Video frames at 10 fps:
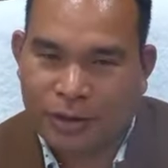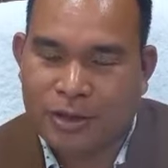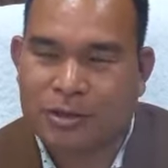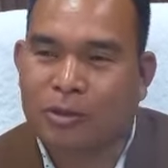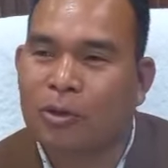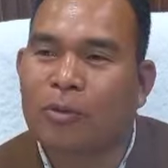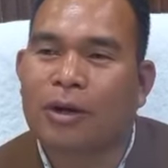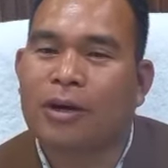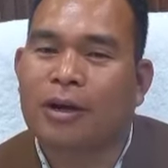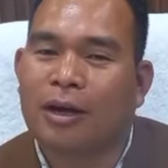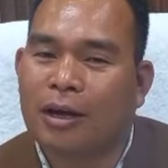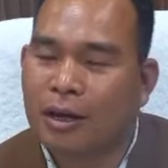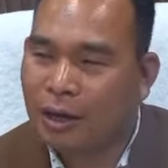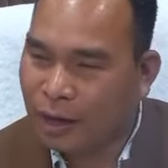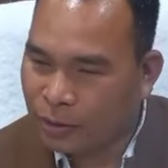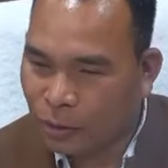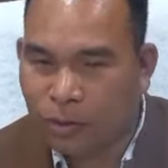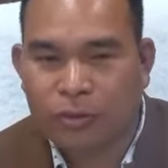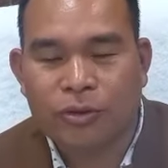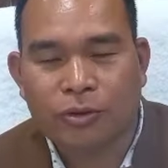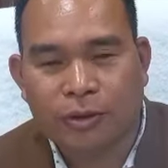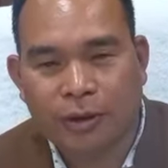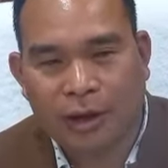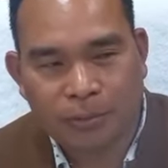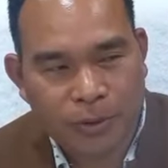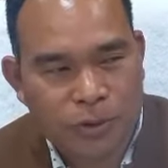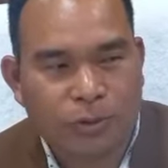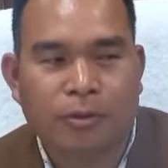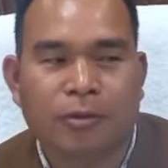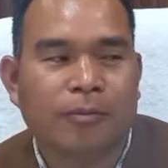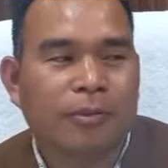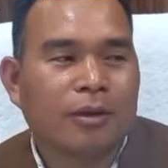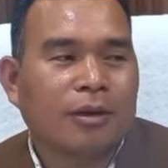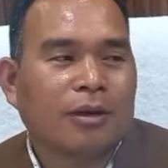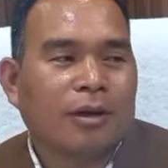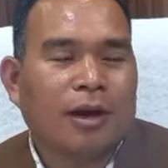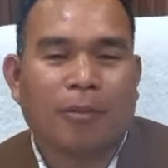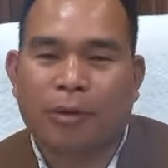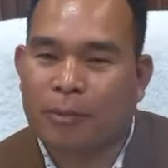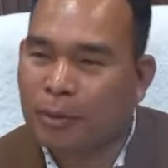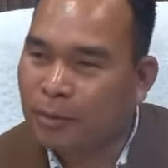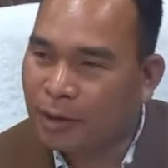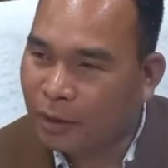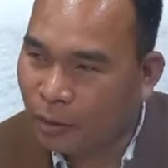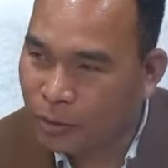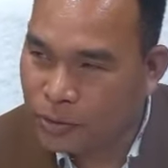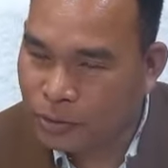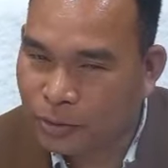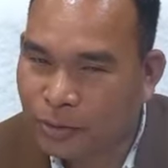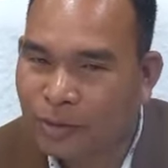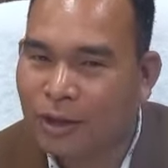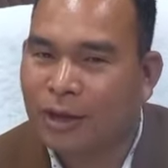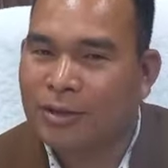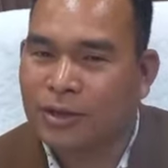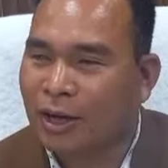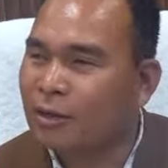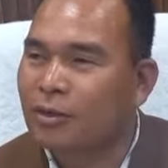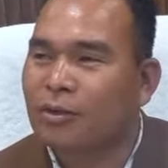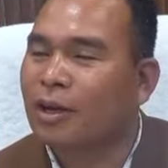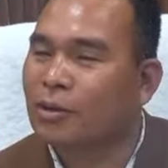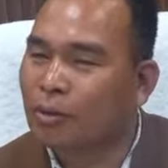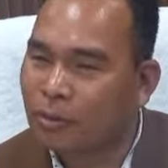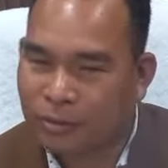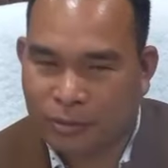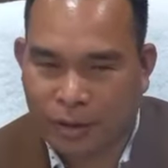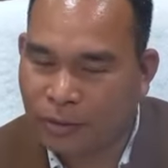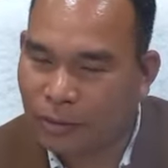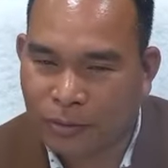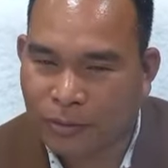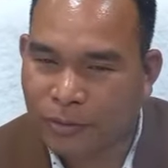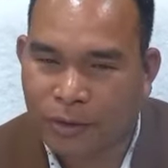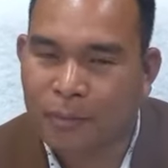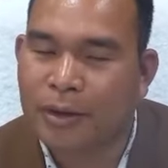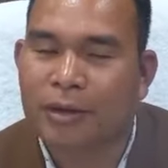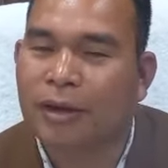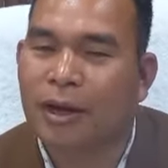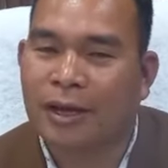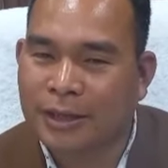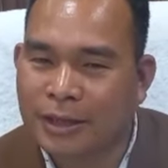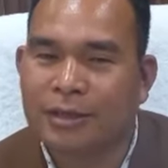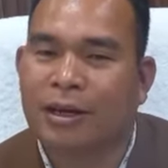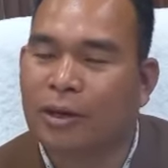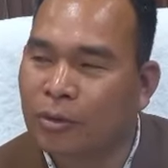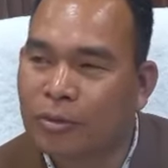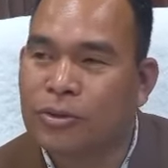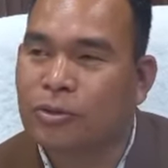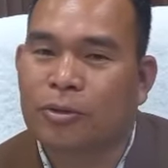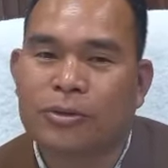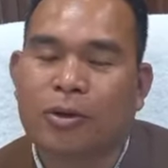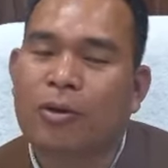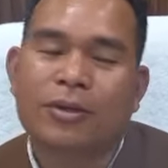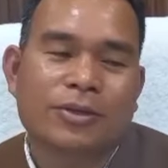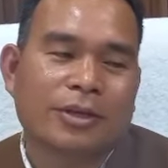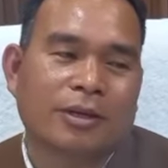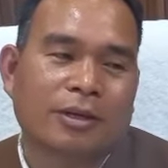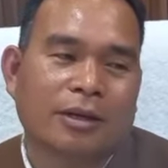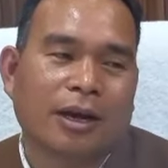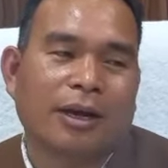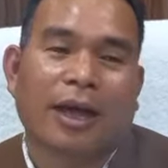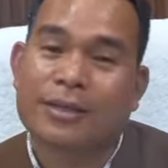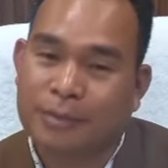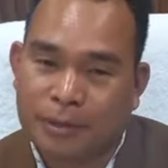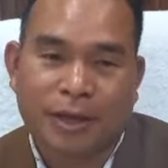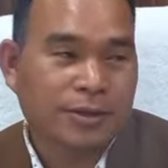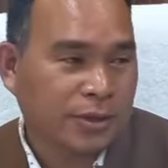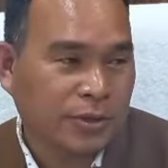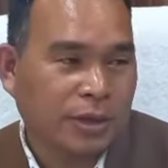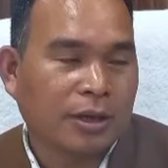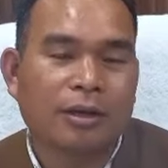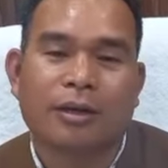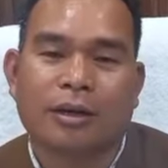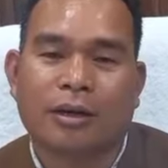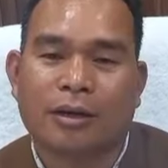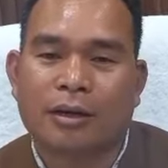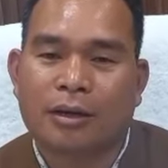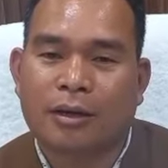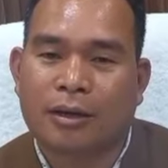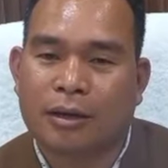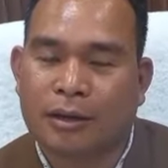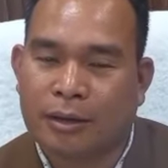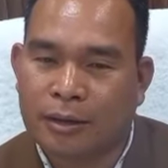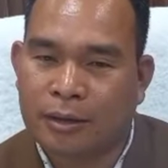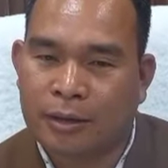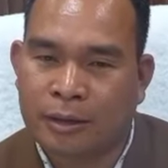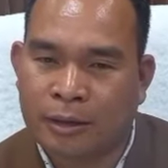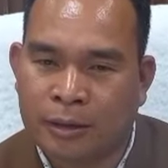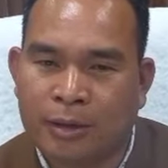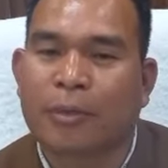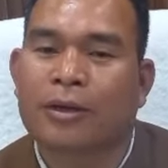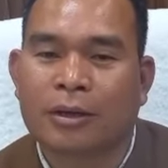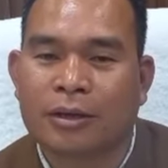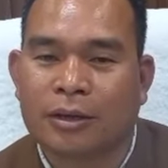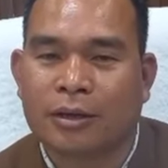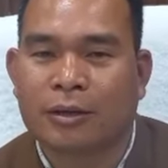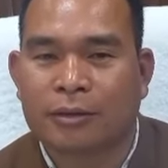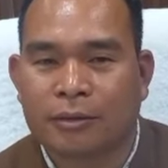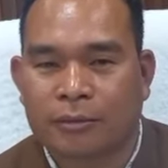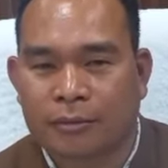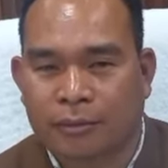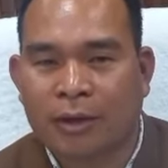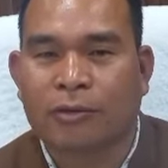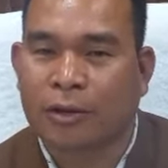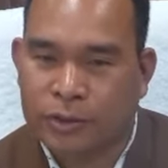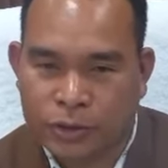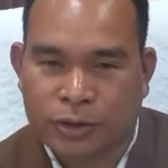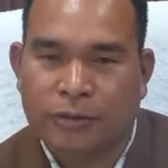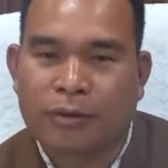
It's a lower adult LP school, upper primary adult school, secondary adult government aided and adult schools. All of they are and as even SSA they are demanding their regularization.